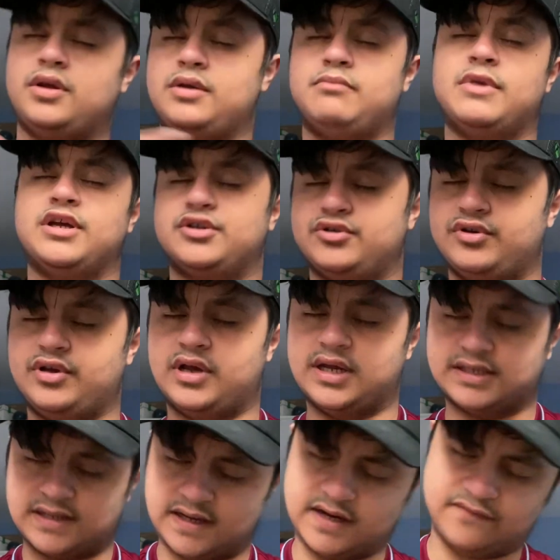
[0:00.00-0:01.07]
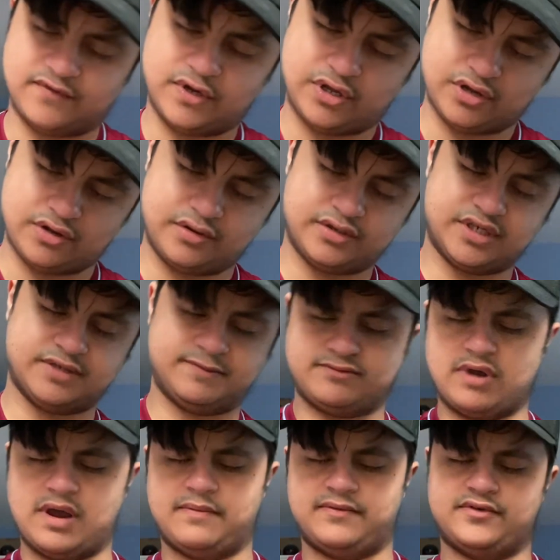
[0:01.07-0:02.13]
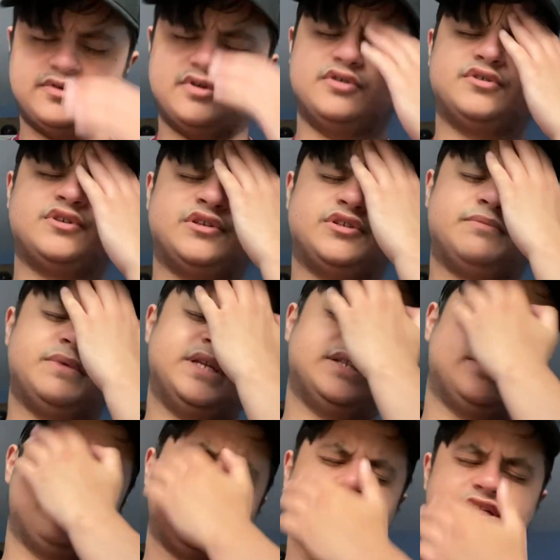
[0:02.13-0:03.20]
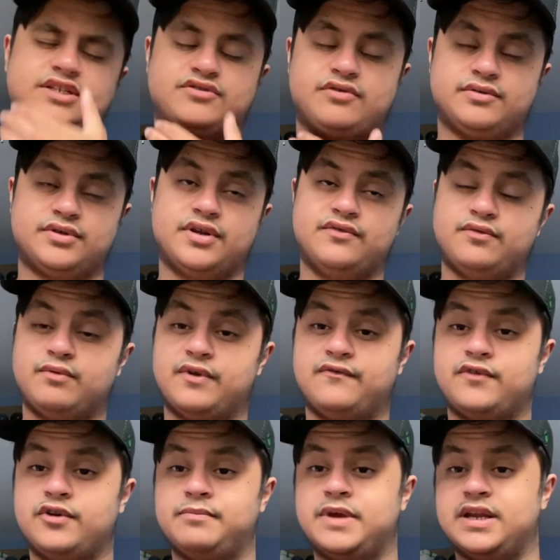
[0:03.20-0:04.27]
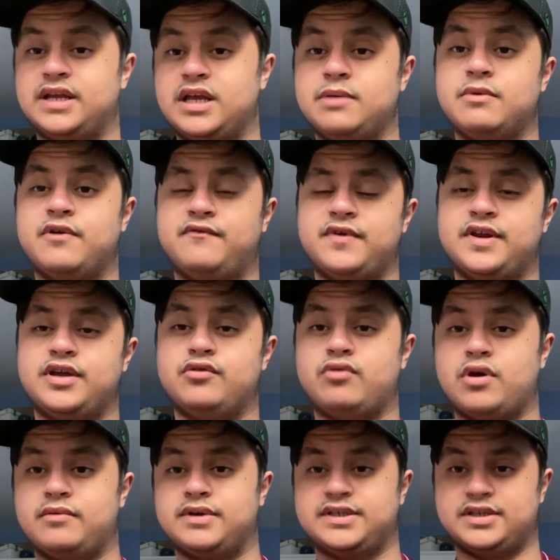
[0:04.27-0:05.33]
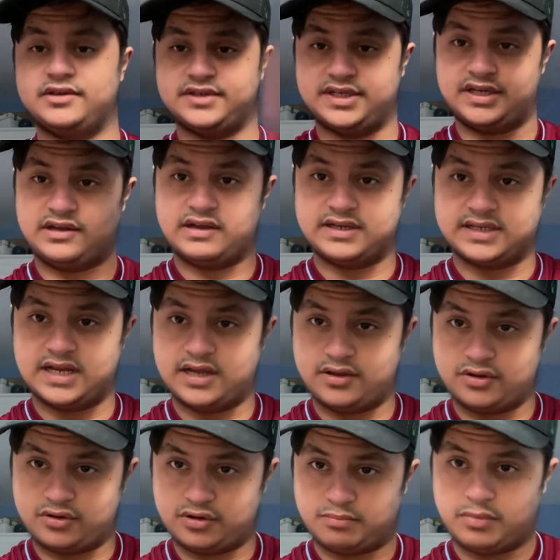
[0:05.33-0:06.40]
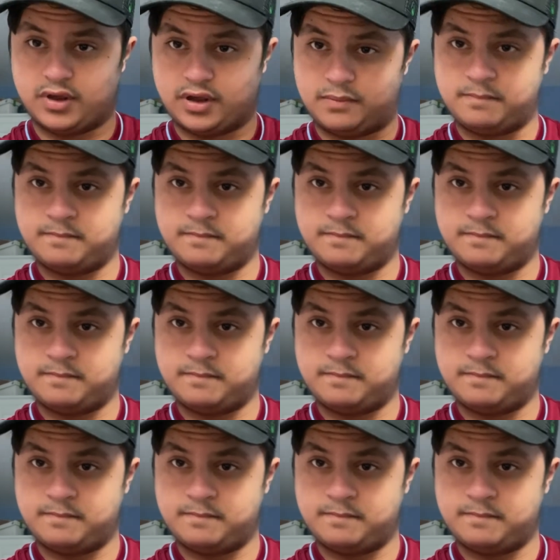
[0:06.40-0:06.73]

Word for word: Make sure you guys like the video. Subscribe if you're new. Social medias are in the description if you want to follow me on the email for the inquiries. I'll see you guys later. Goodbye.